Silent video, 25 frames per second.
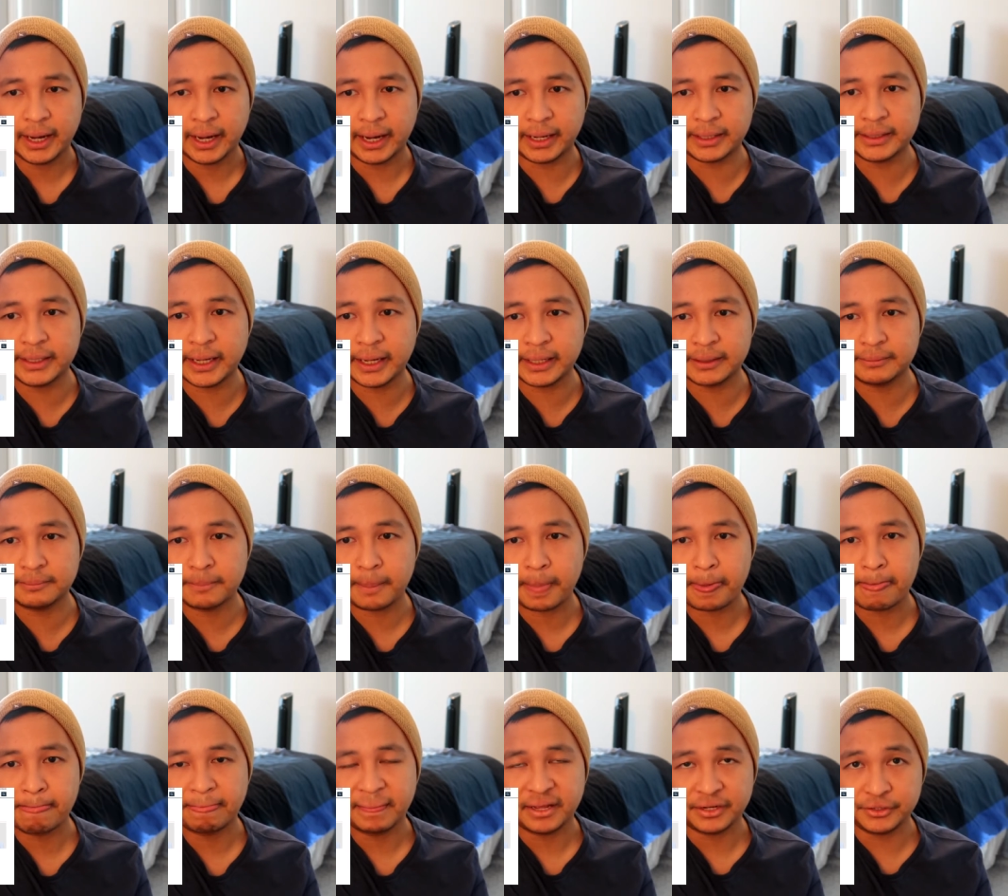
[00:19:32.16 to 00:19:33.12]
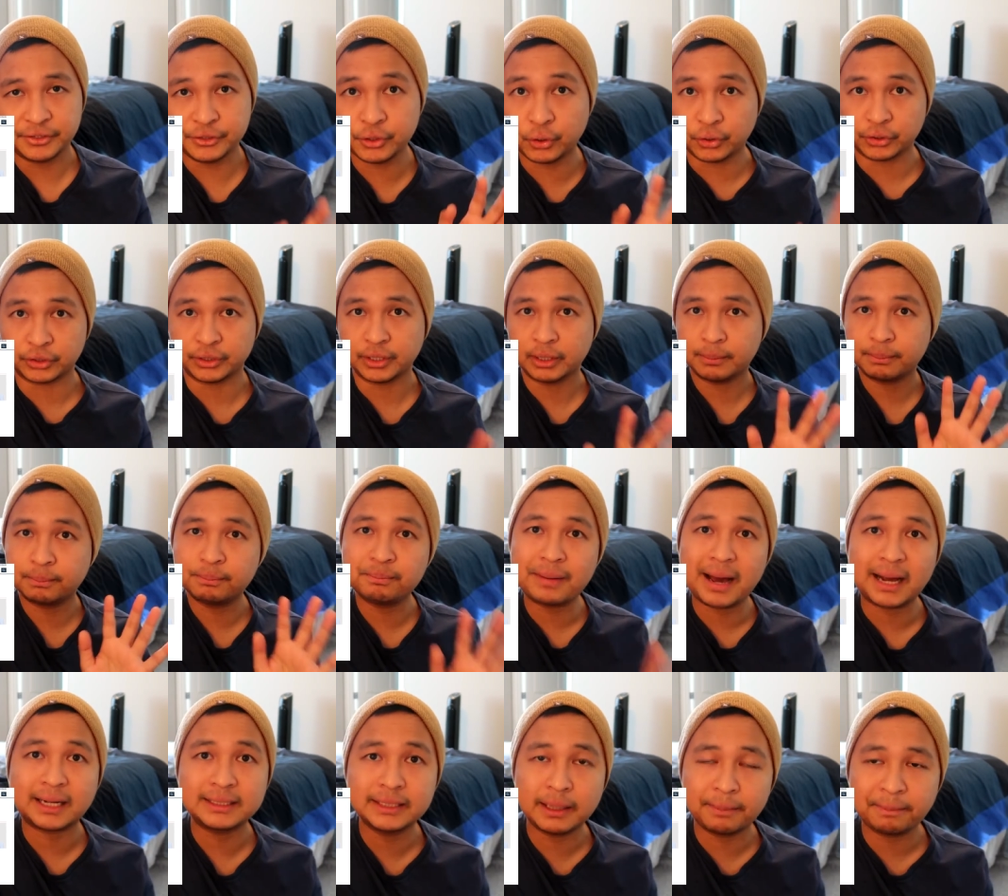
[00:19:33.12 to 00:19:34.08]
And then, yun,
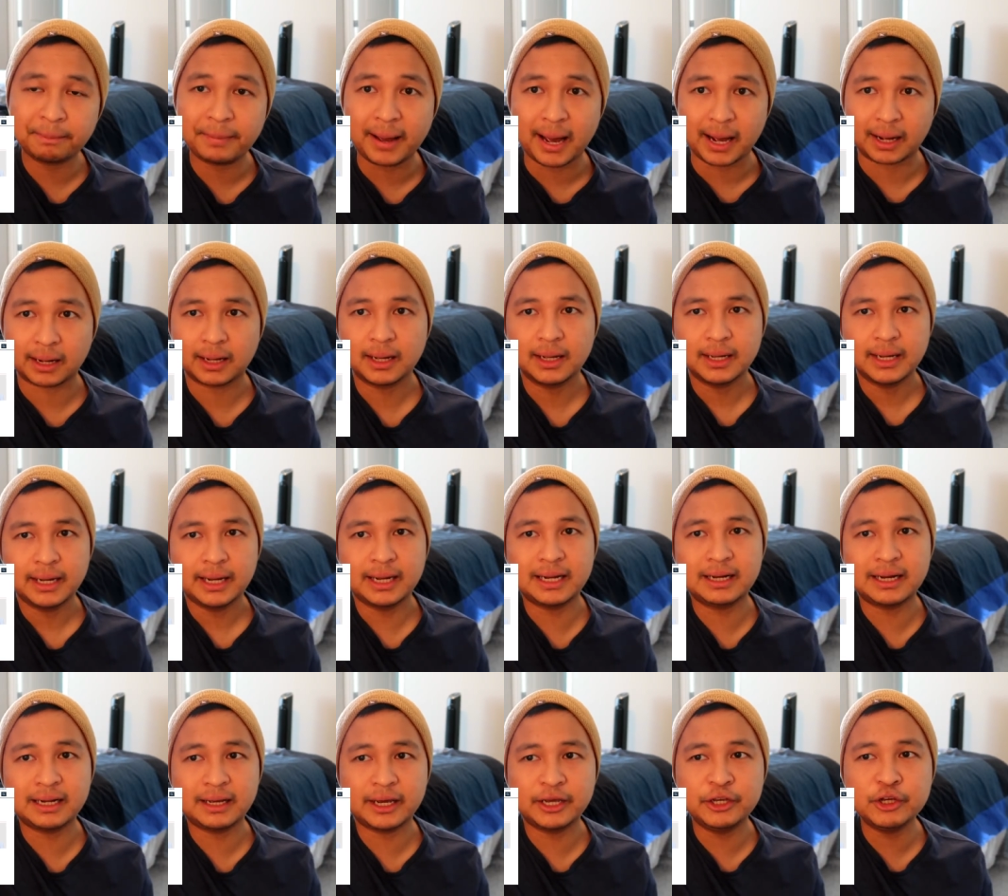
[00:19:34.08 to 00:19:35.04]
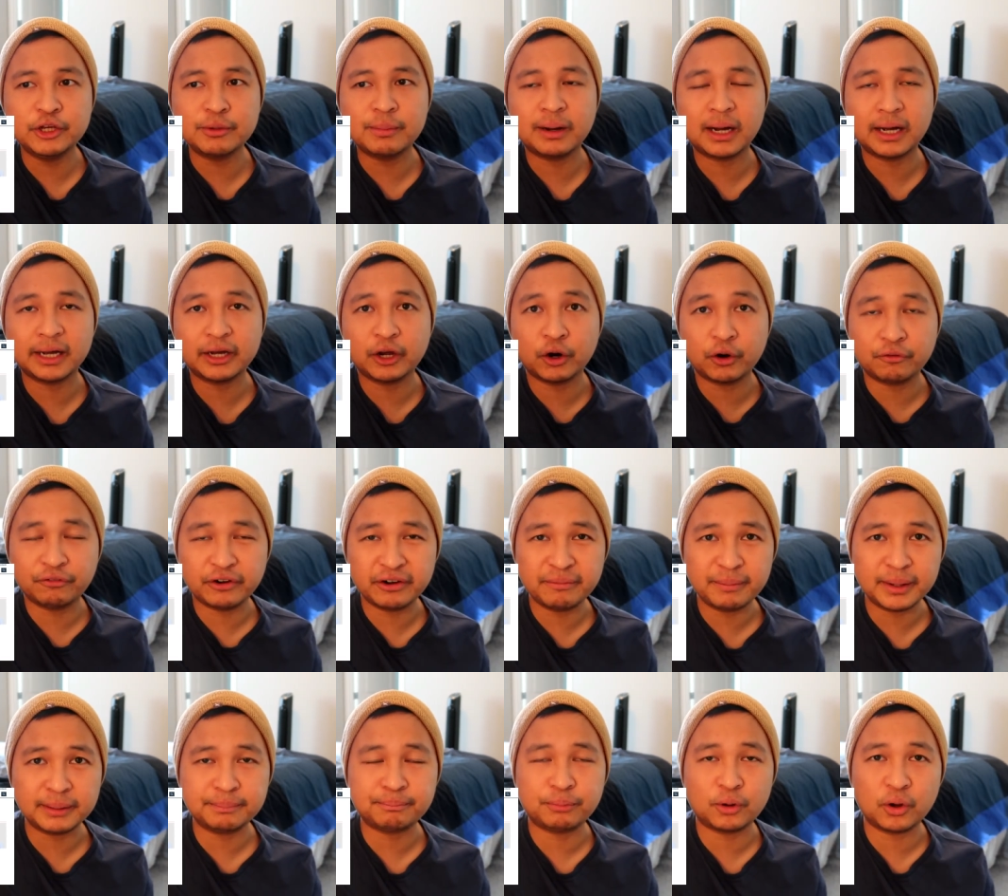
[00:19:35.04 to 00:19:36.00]
pack na pack. Yung mga
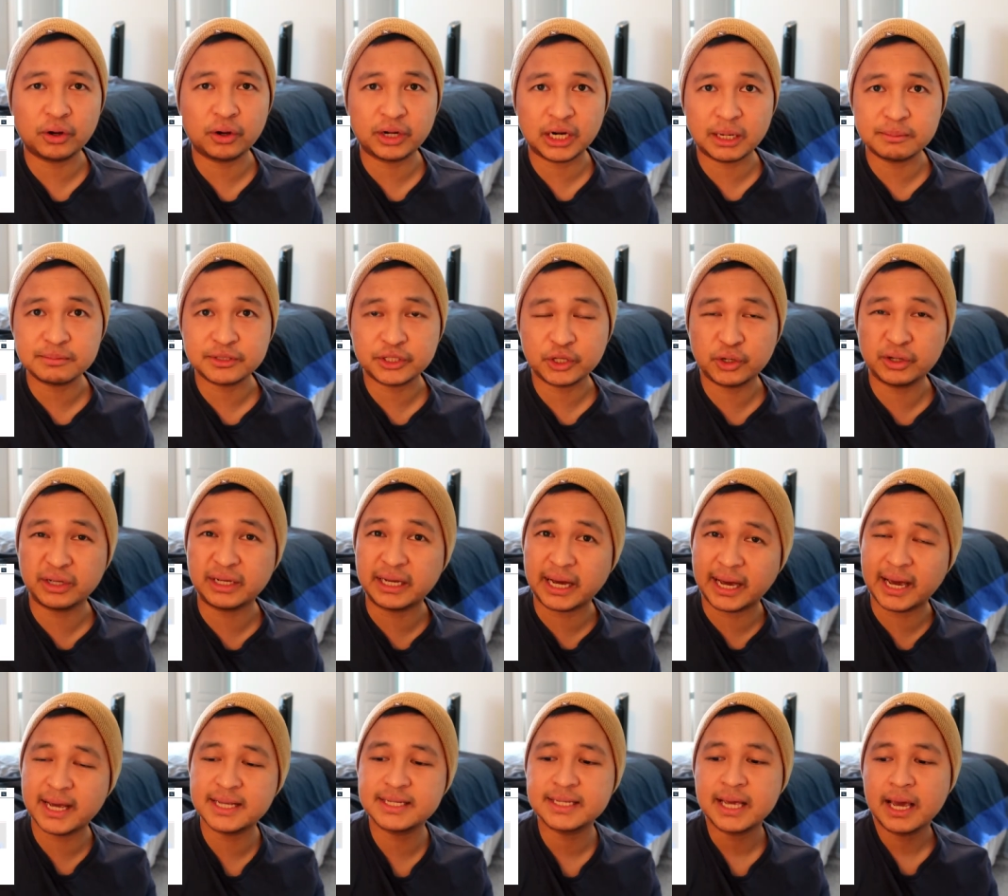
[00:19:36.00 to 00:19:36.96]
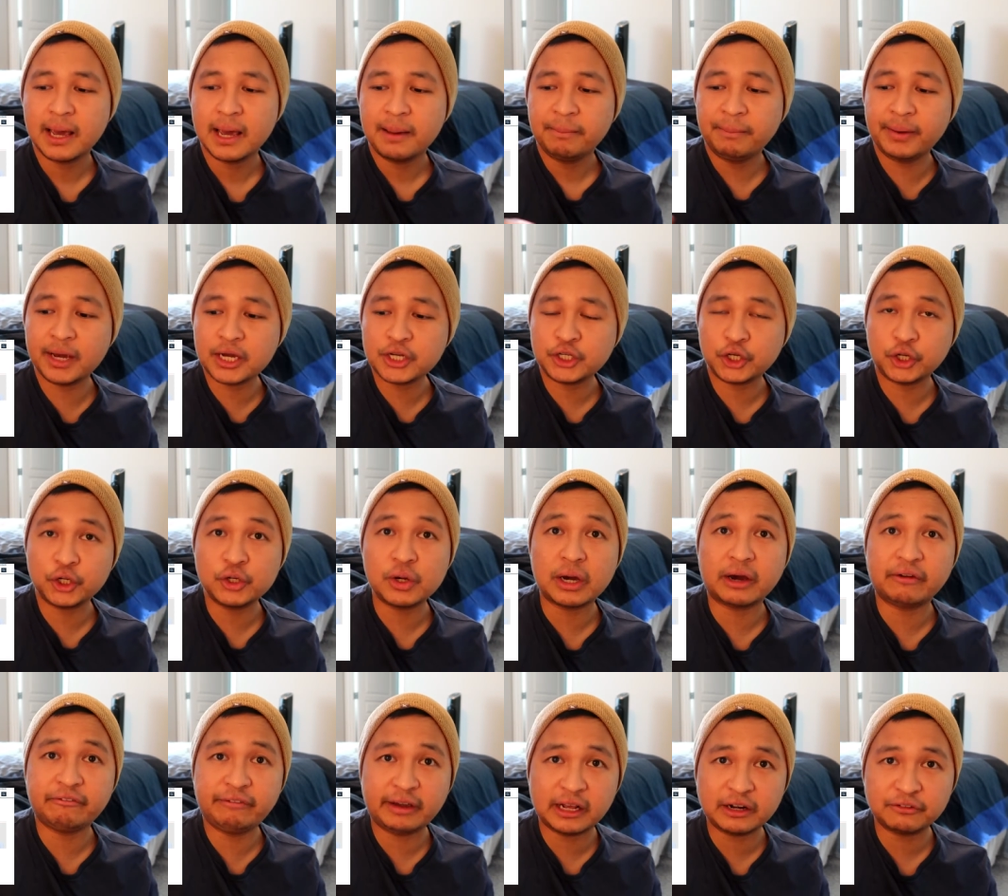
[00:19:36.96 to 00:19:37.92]
government programs na yun, guys, make sure
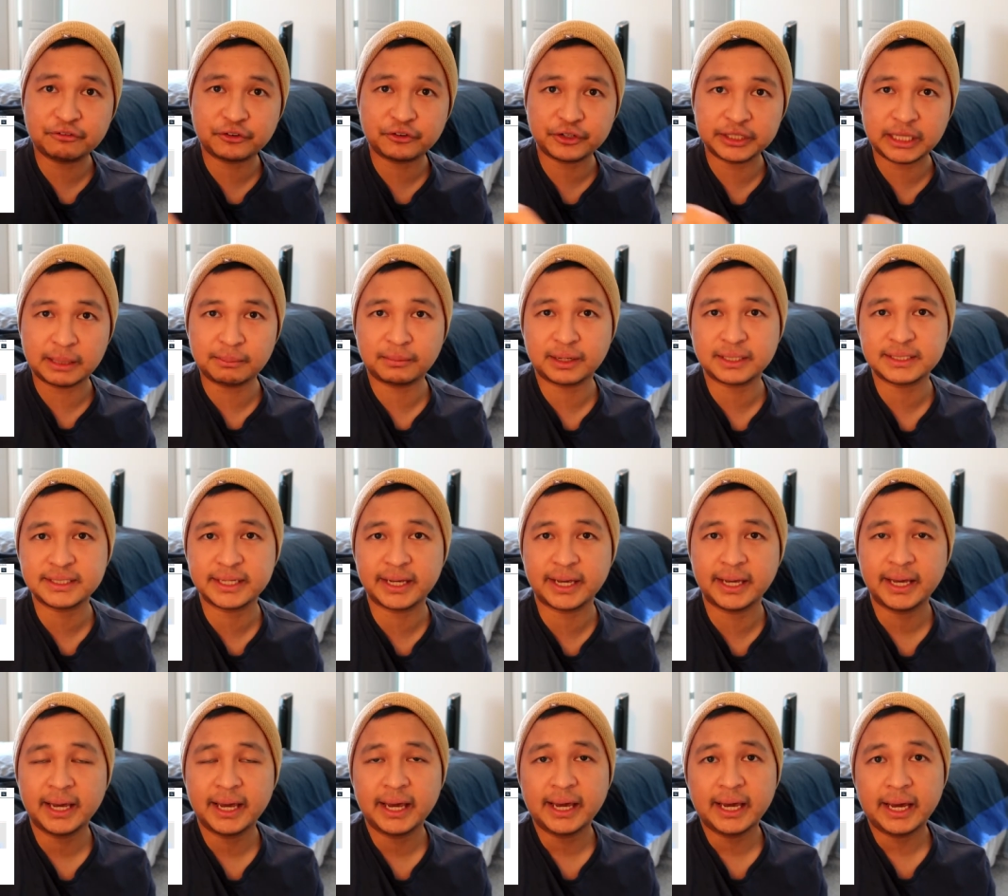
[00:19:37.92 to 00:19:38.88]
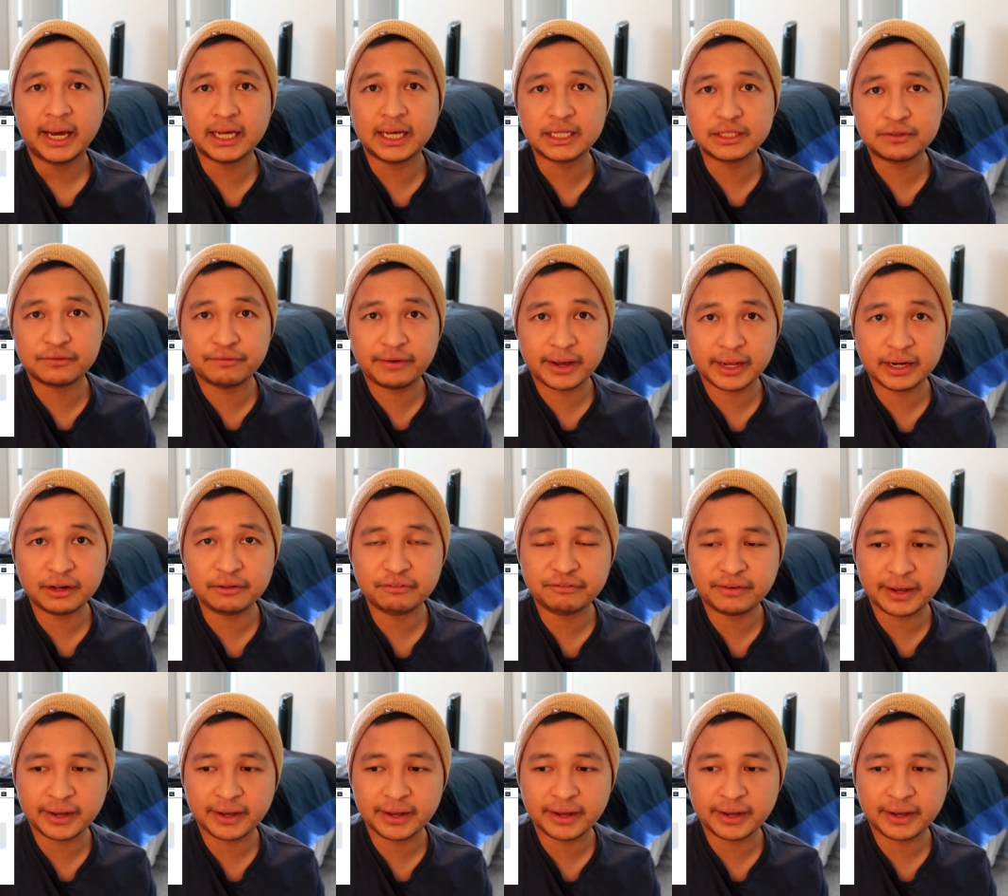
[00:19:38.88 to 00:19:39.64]
you avail for them kasi it's very,